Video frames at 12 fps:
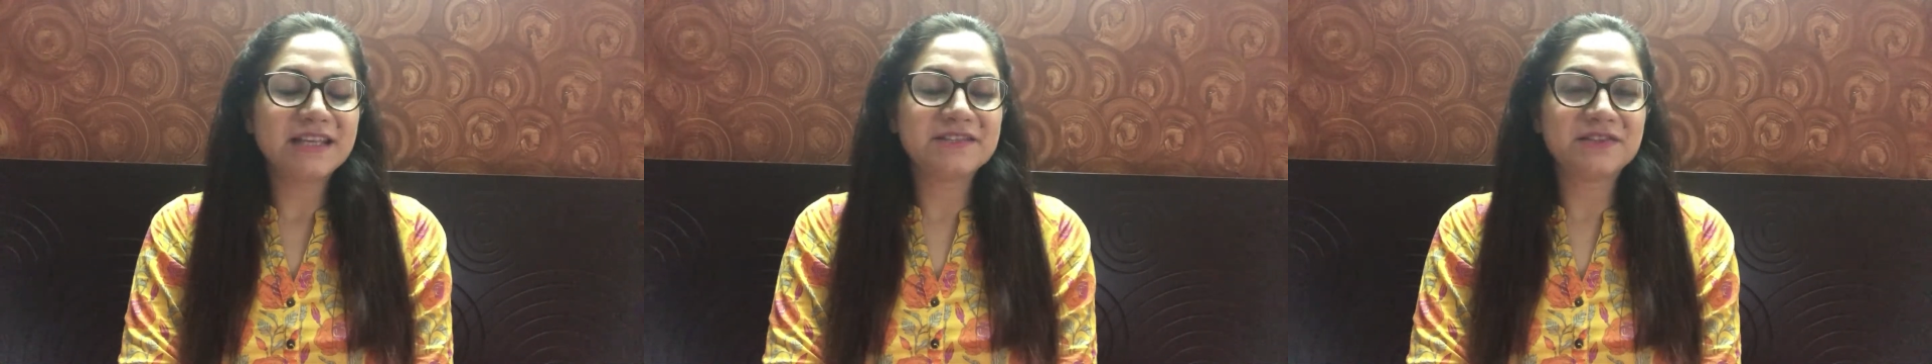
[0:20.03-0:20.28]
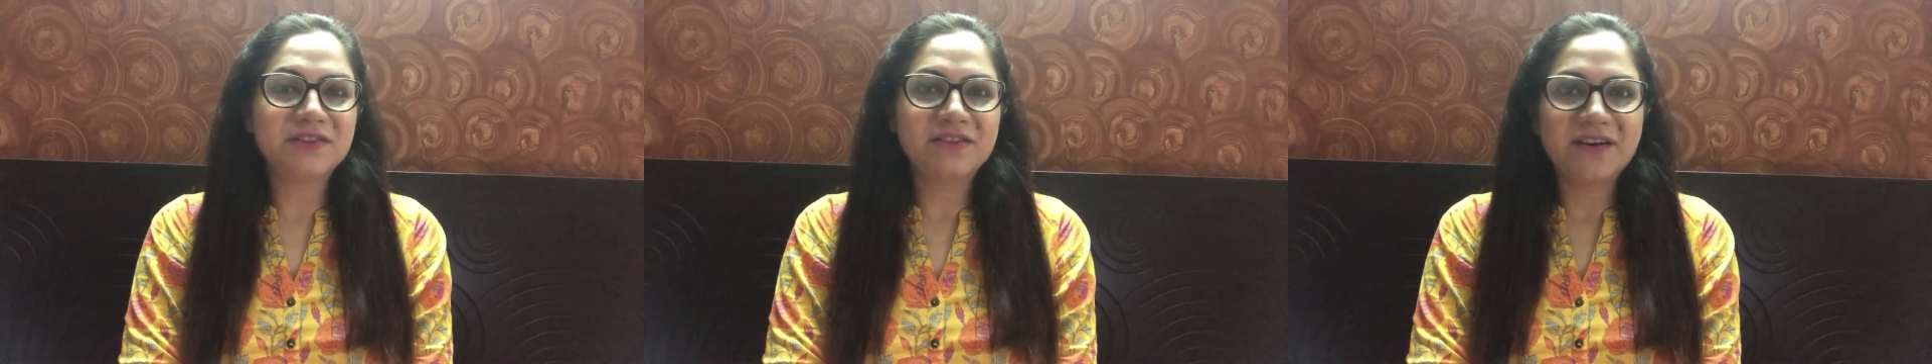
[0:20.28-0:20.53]

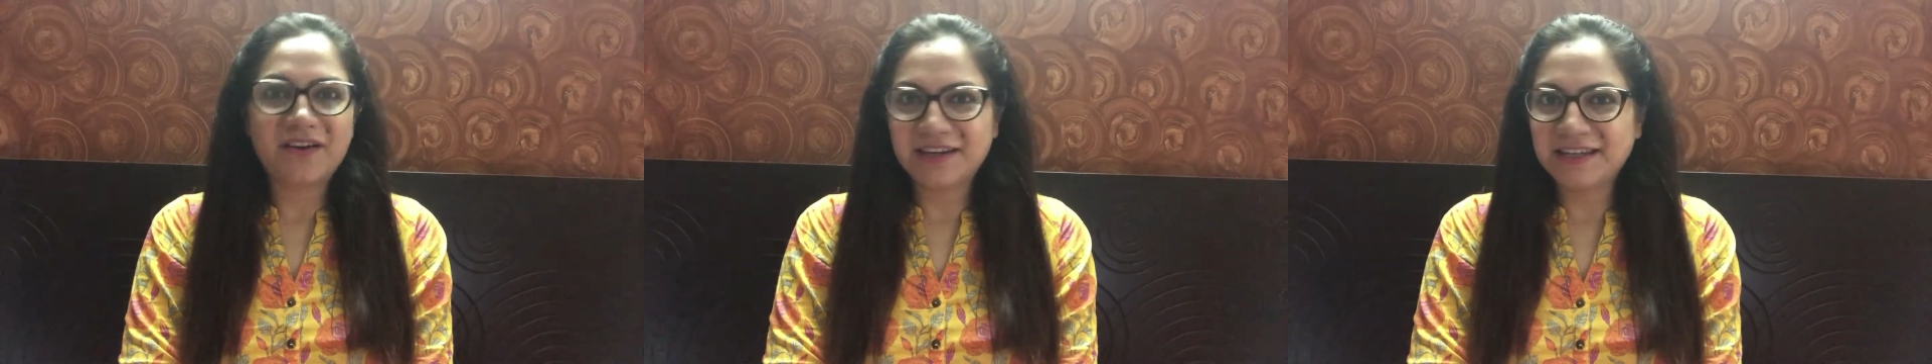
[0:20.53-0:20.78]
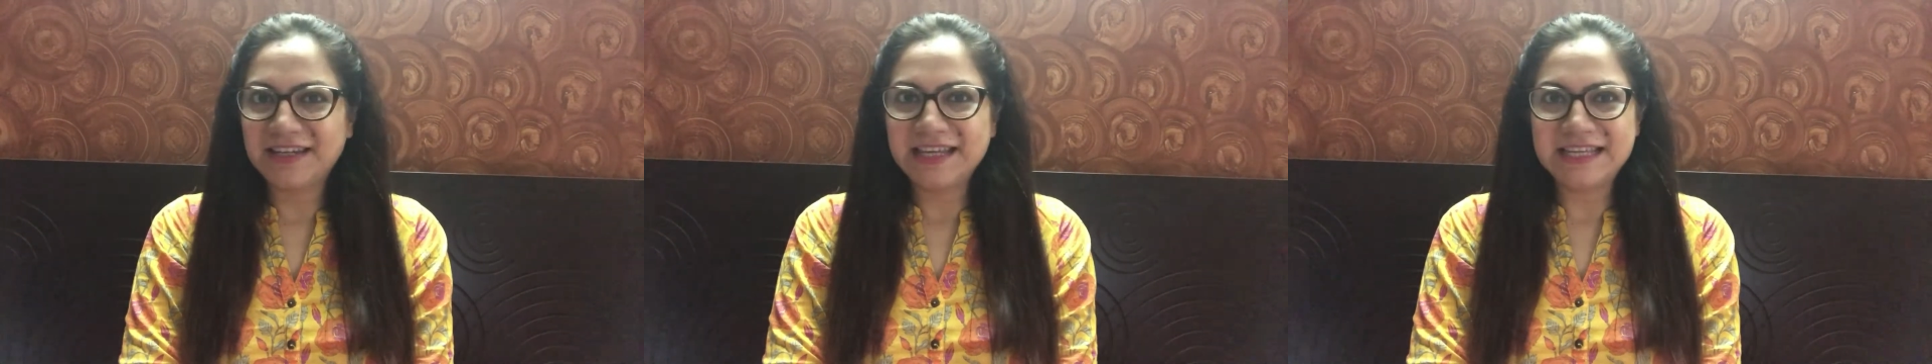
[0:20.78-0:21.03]
is
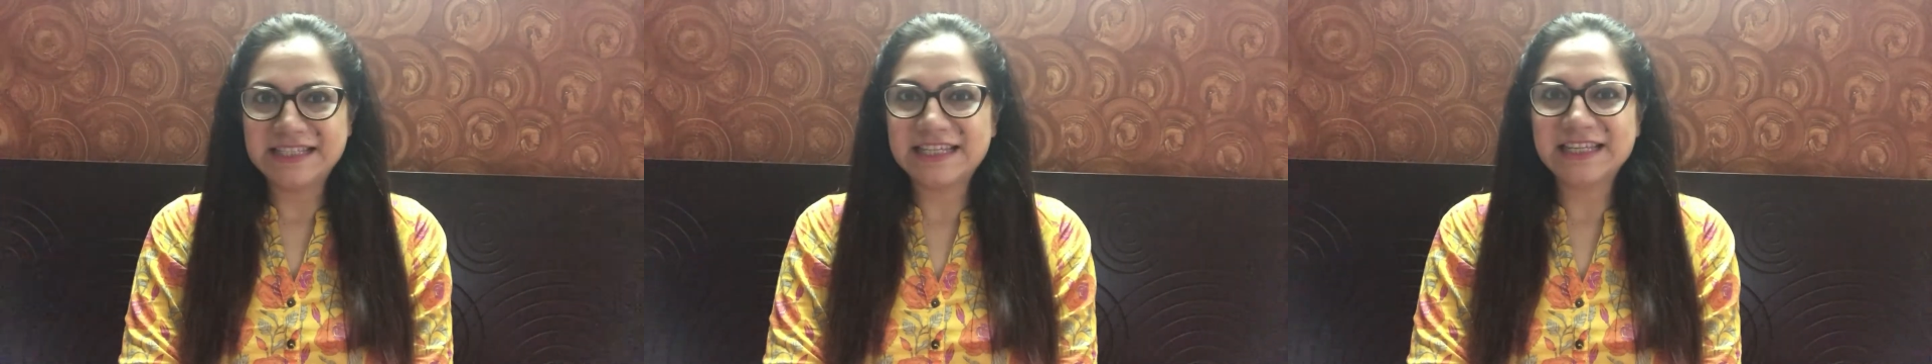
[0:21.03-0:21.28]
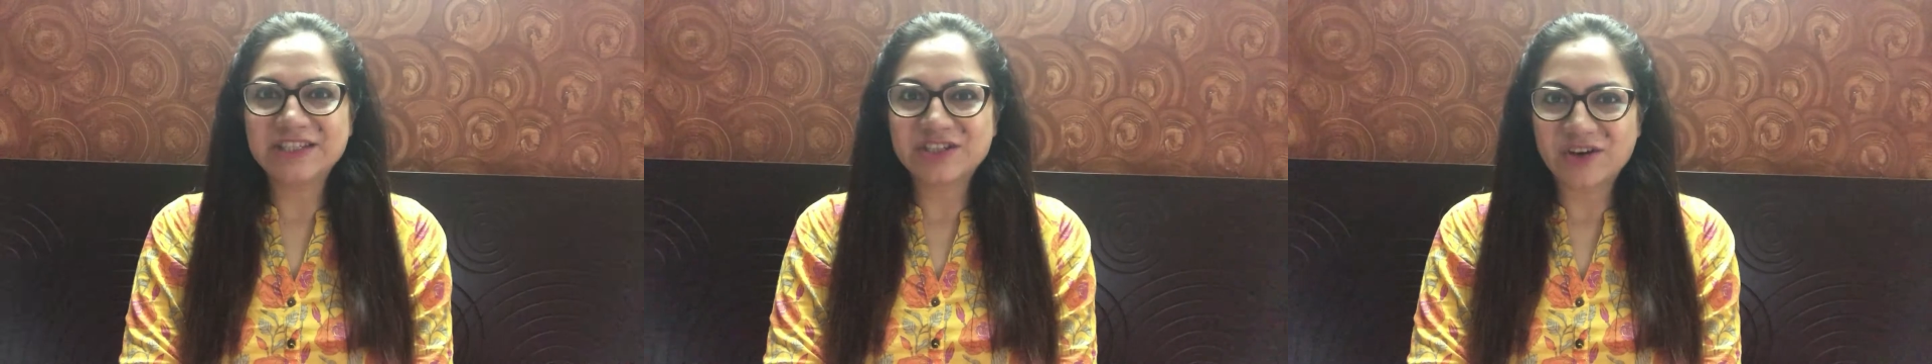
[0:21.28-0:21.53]
not an
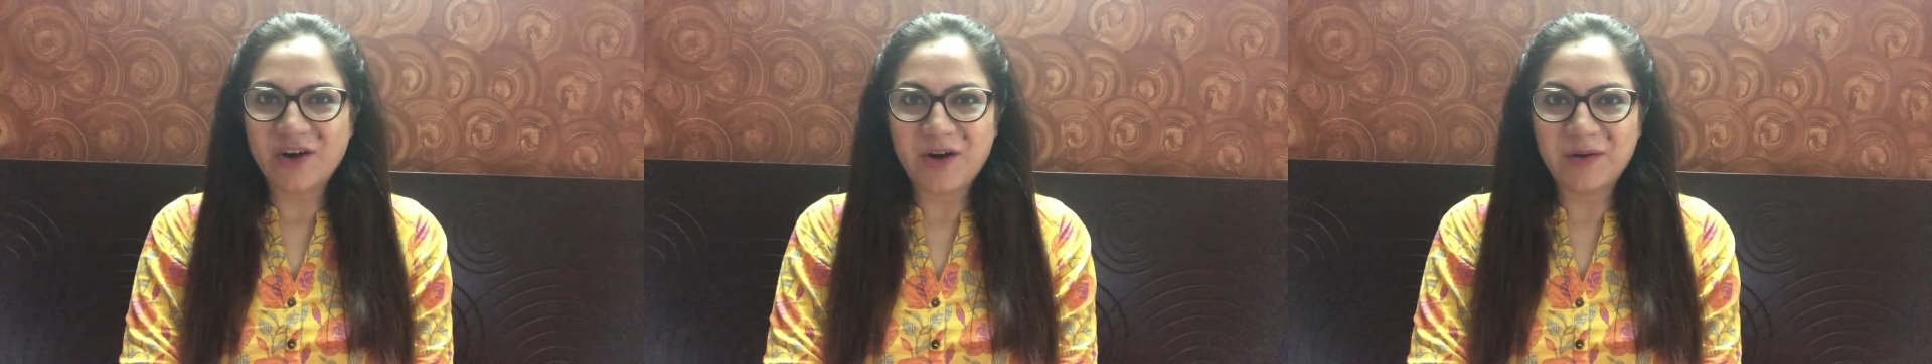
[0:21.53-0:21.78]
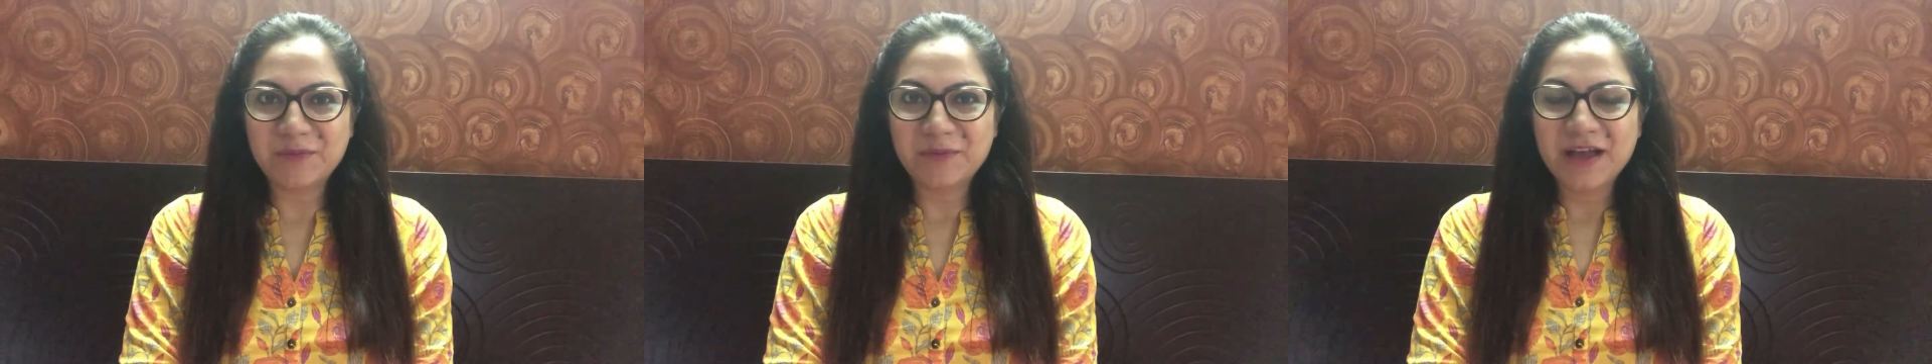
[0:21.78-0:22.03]
easy
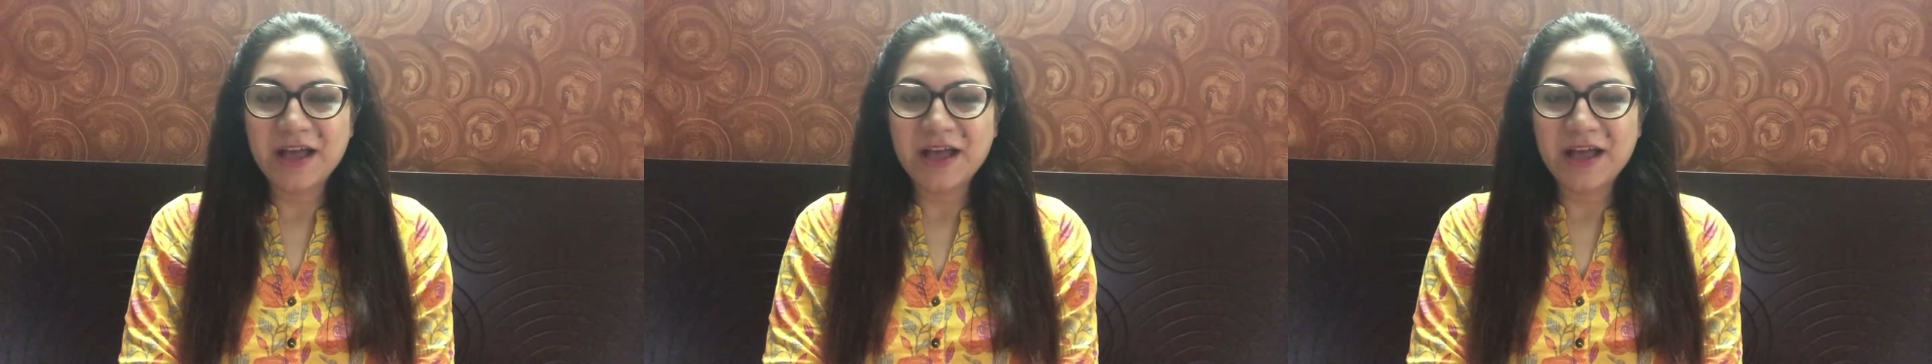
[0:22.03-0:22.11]
job